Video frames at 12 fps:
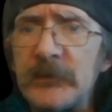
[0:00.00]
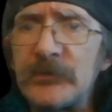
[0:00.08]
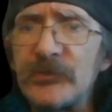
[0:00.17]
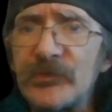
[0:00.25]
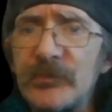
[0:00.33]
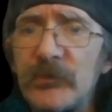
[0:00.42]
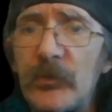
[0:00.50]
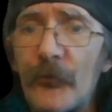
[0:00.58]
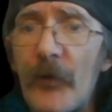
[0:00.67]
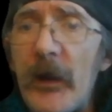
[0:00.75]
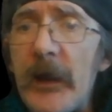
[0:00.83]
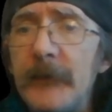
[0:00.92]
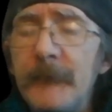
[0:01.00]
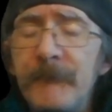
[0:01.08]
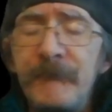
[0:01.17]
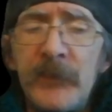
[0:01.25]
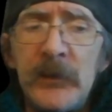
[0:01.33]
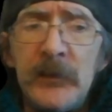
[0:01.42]
It's just gray.
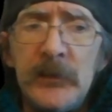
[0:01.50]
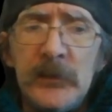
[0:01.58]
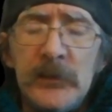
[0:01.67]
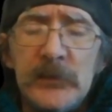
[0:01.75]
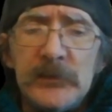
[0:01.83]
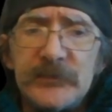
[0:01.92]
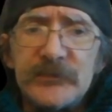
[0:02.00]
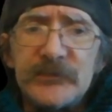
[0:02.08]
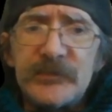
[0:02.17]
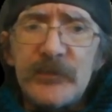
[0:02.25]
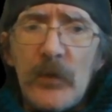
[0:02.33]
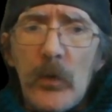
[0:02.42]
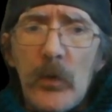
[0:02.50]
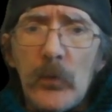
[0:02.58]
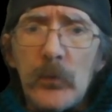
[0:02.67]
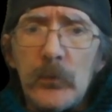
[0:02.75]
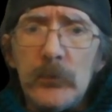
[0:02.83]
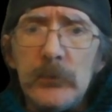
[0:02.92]
So,